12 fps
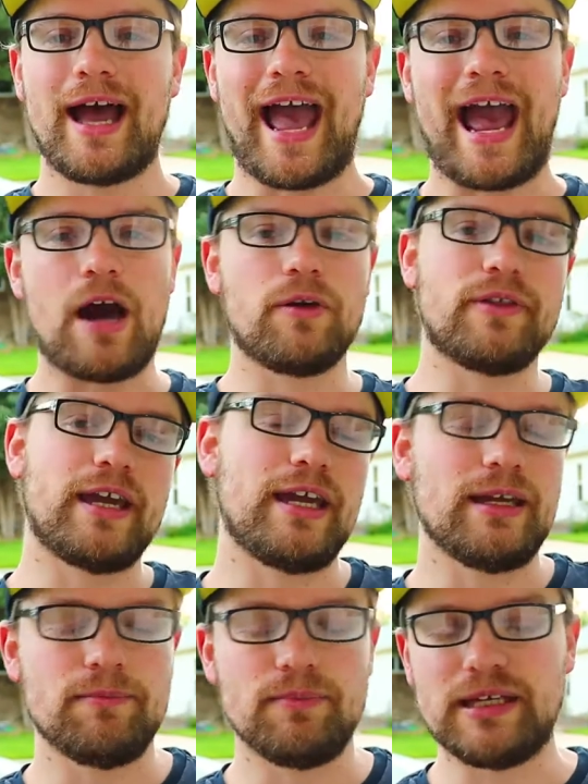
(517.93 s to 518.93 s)
how
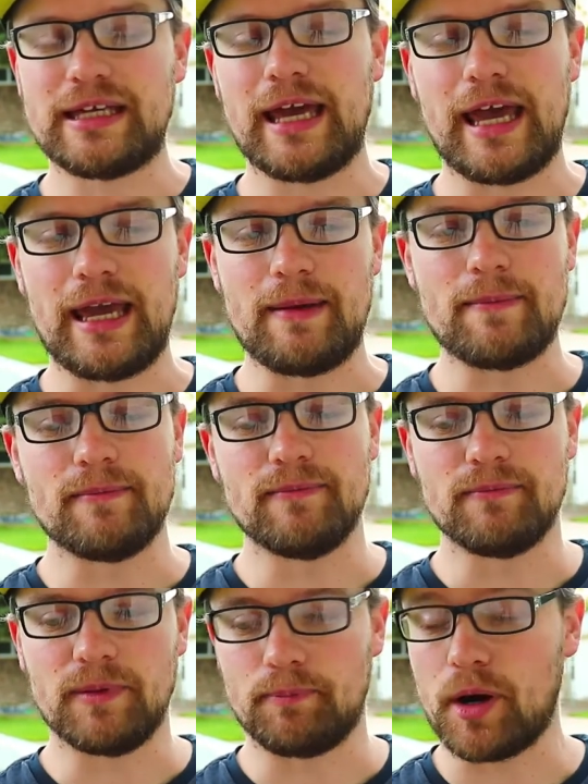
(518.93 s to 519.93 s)
they
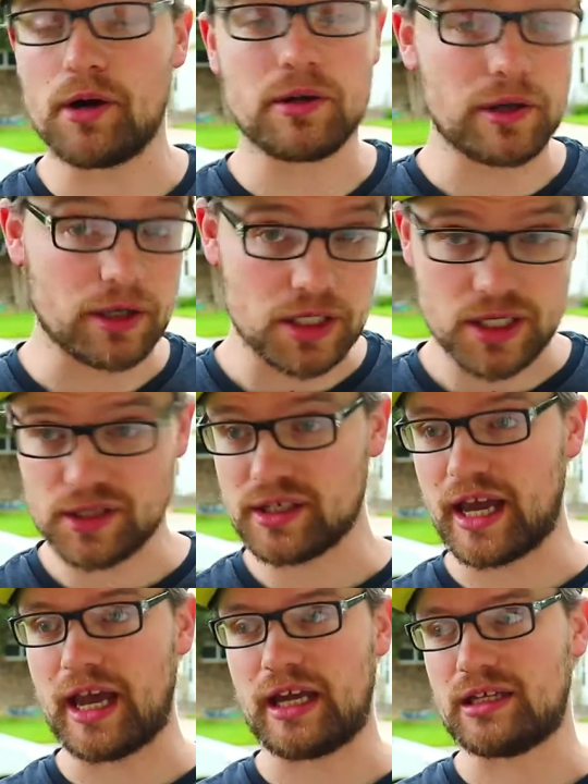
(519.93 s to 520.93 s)
became partners
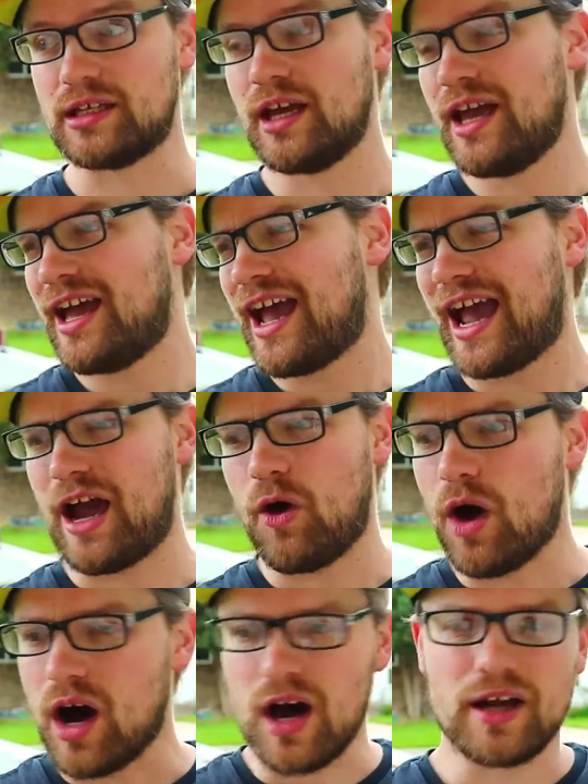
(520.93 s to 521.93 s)
and
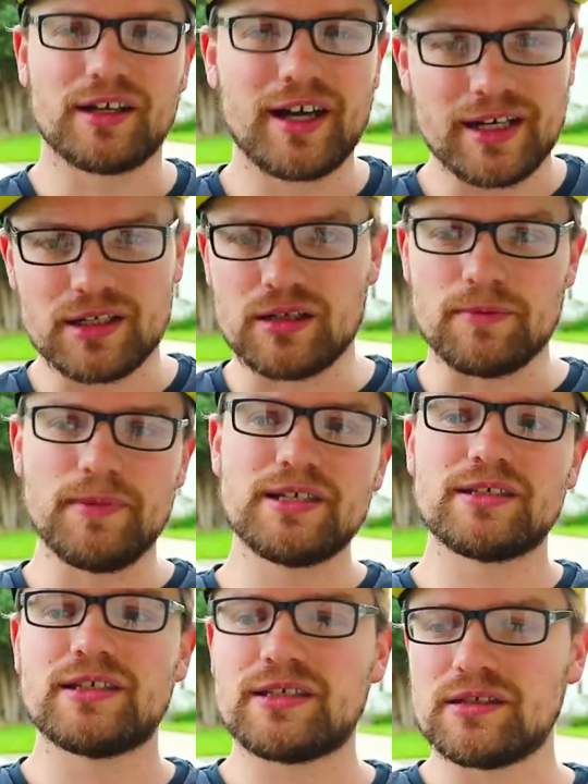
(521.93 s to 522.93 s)
how Han got into the
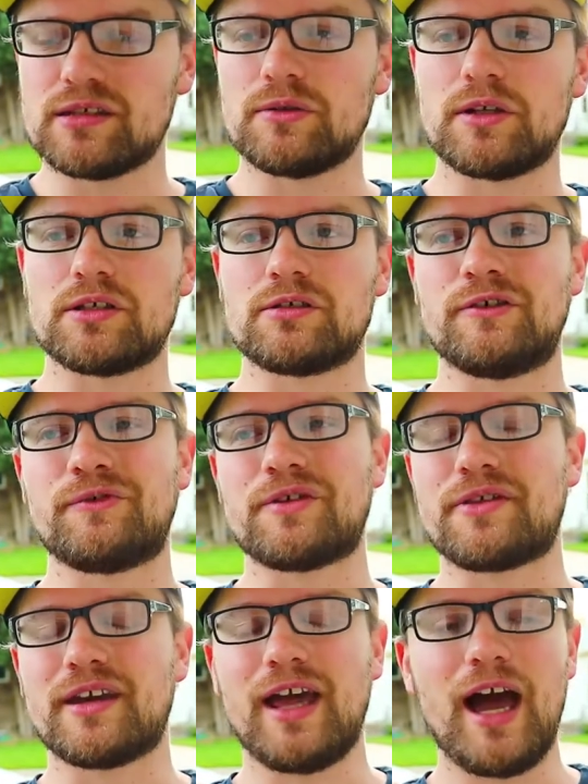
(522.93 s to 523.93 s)
business and so on and so
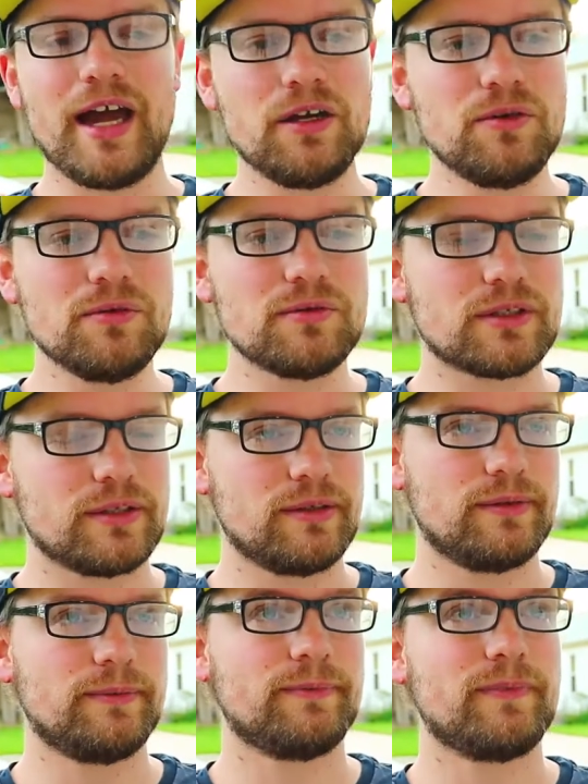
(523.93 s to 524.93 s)
forth. And I don't,
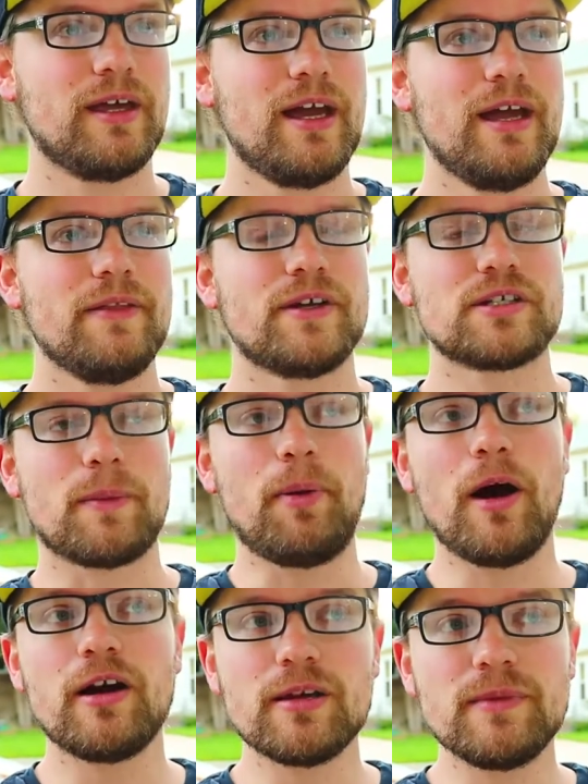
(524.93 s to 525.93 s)
there's a
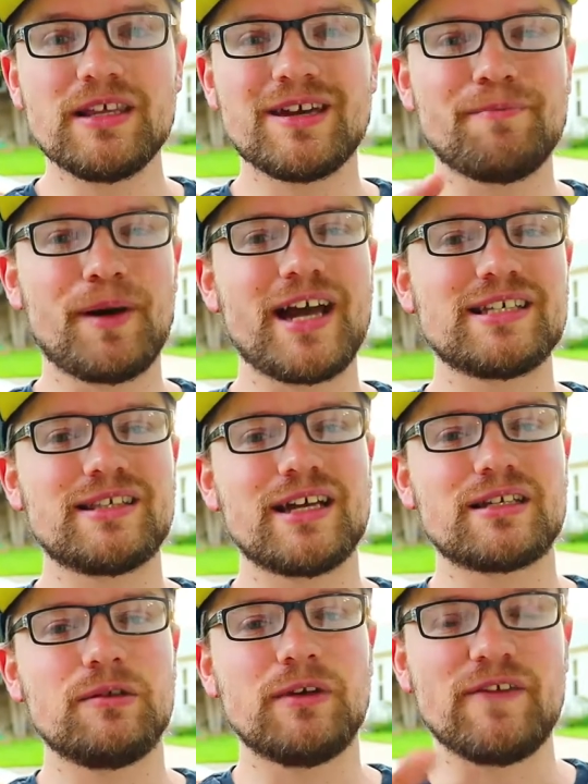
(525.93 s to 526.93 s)
part of me that buys
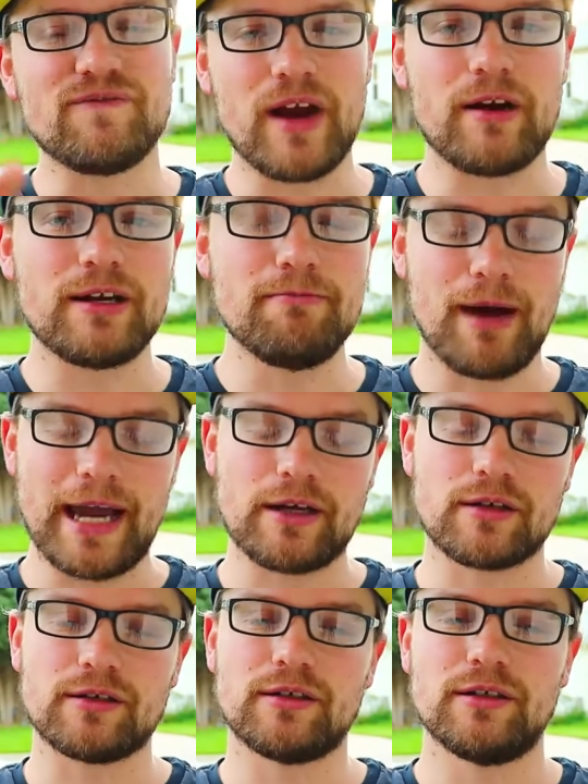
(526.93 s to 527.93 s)
that to a very
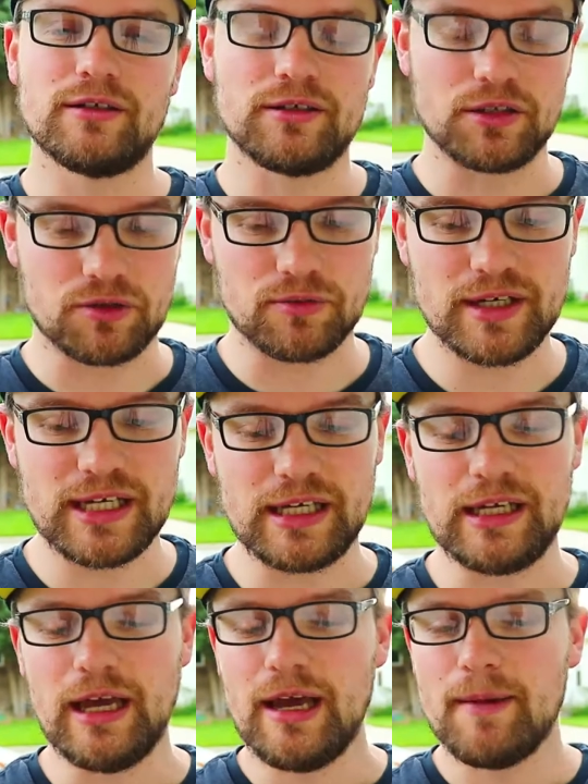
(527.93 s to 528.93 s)
minor
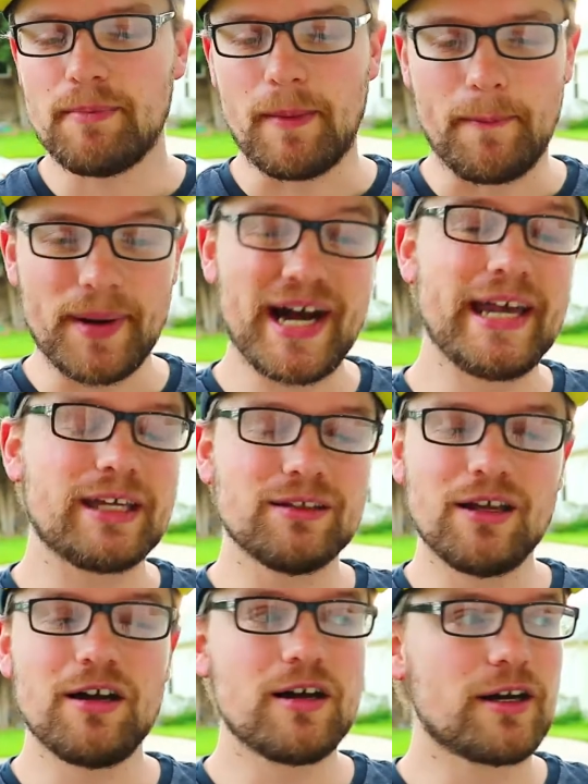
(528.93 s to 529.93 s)
degree, but by and
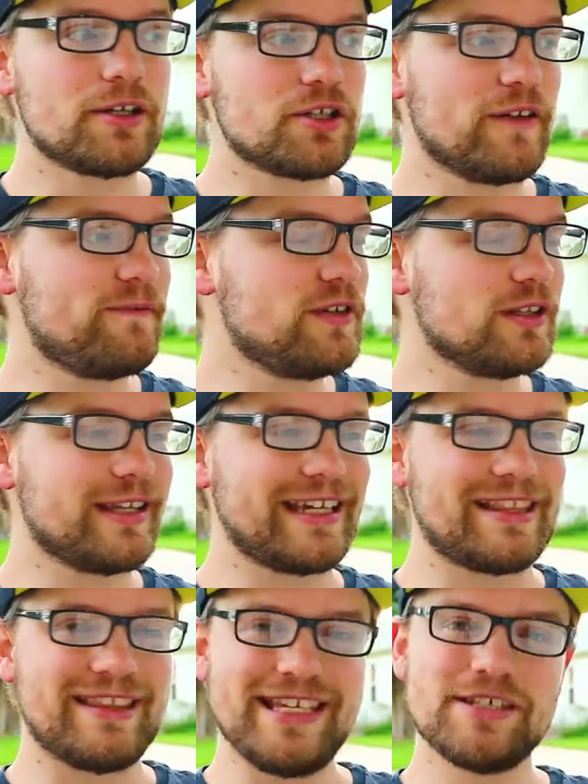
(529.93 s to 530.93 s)
large, I feel
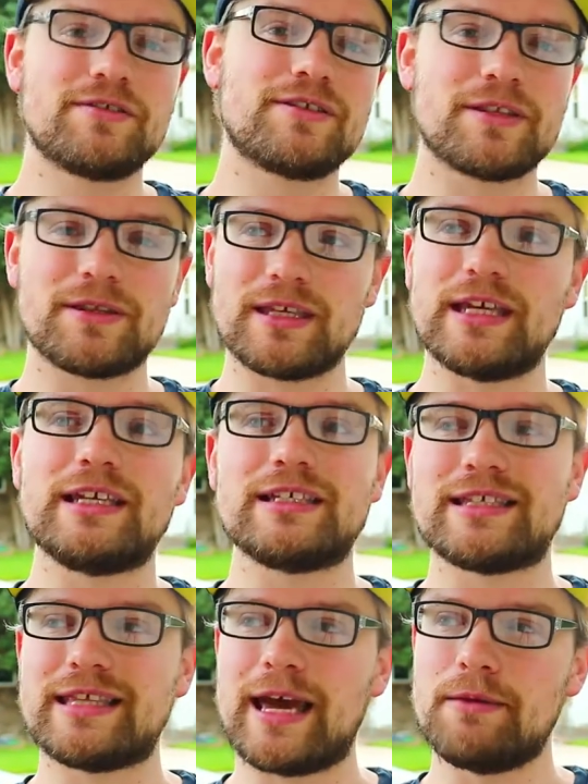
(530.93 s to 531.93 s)
like these are the
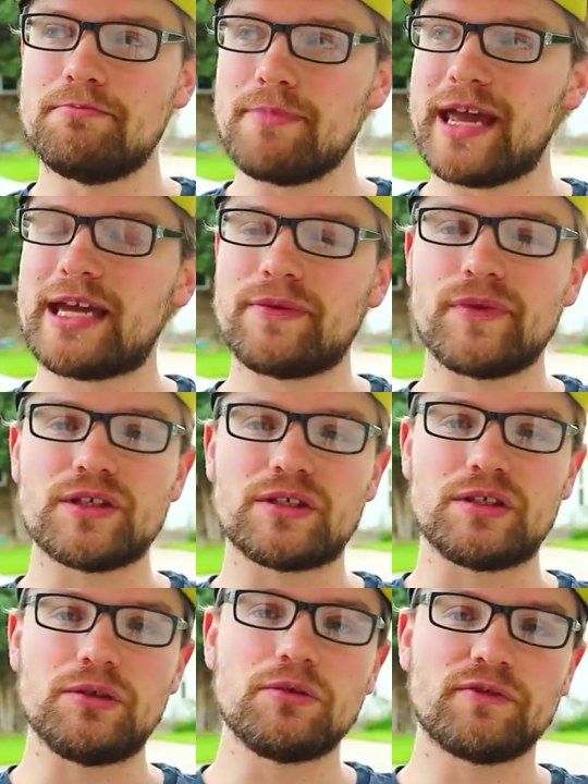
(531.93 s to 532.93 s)
things that make
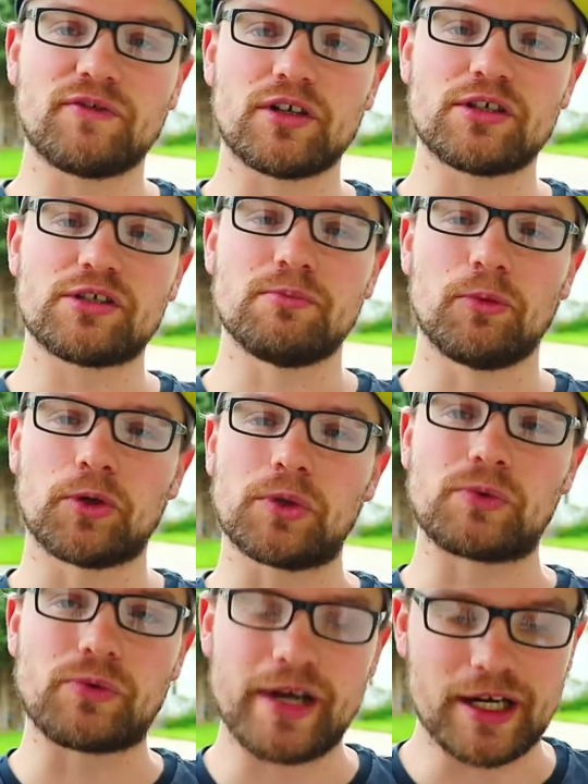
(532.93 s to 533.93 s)
this universe more
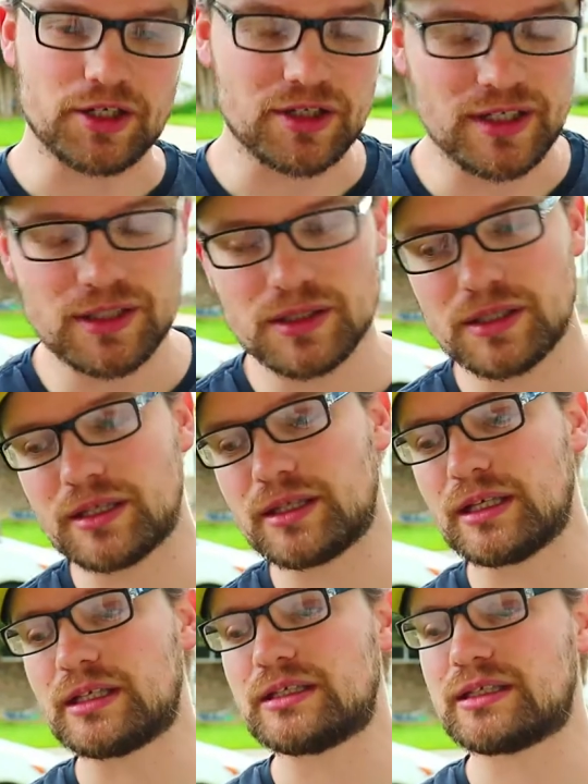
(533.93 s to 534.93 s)
rich. These are the
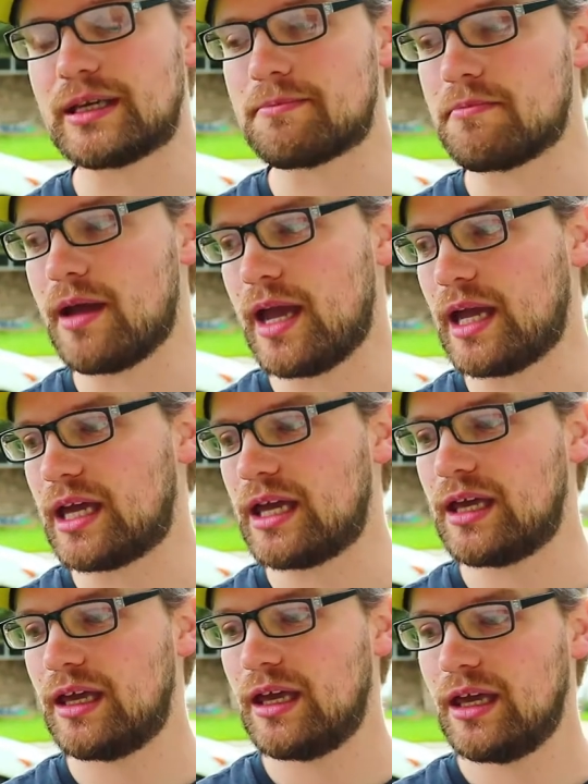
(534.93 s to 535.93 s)
things that make,